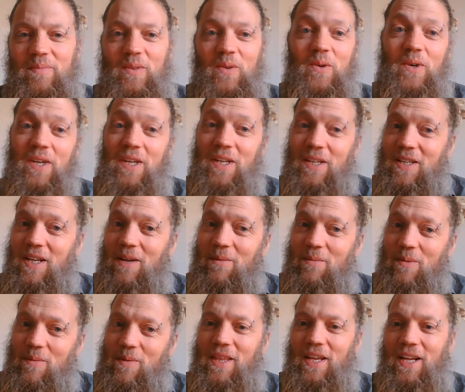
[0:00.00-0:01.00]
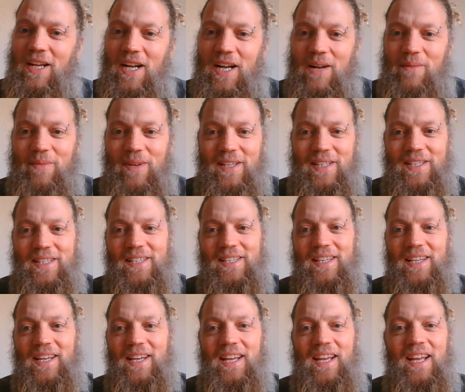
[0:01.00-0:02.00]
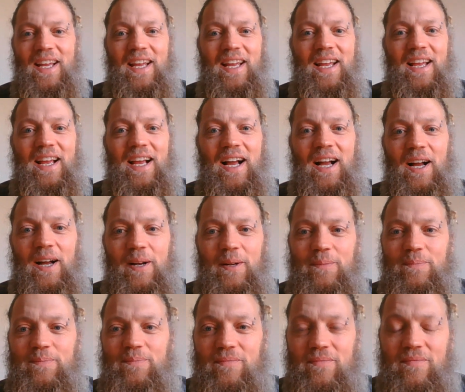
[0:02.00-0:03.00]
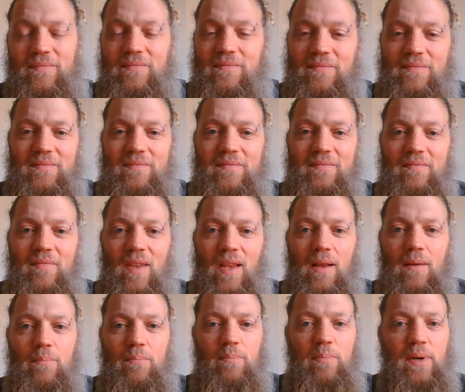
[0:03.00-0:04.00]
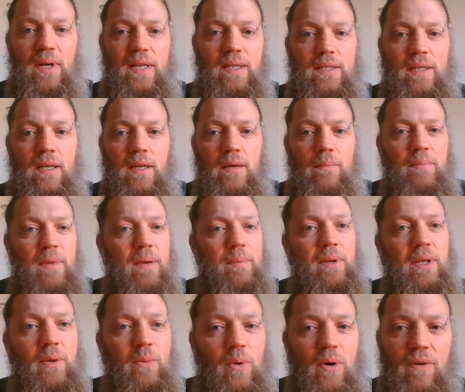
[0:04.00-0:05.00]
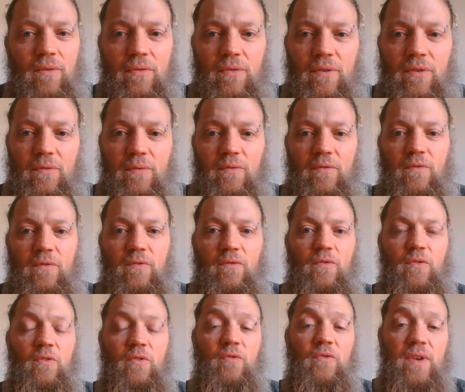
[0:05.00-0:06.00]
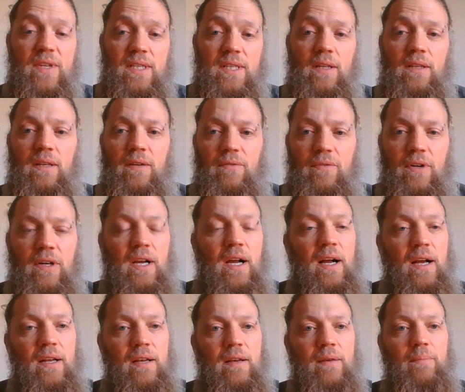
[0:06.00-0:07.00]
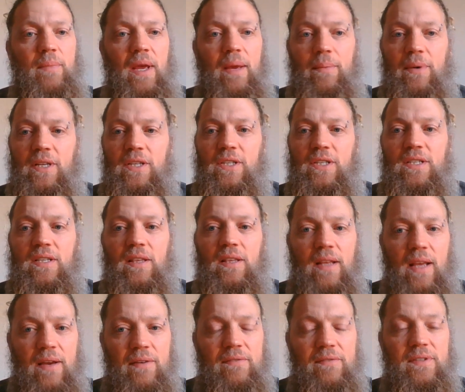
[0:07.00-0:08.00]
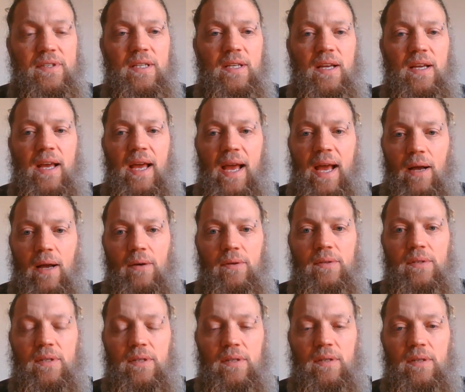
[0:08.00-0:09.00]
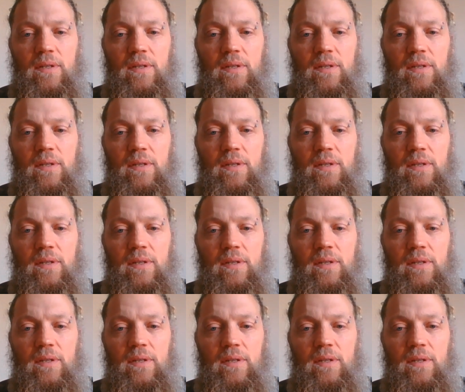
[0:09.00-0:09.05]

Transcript: Or you can type them in the comments. But maybe they weren't physically forgotten. Maybe just left out.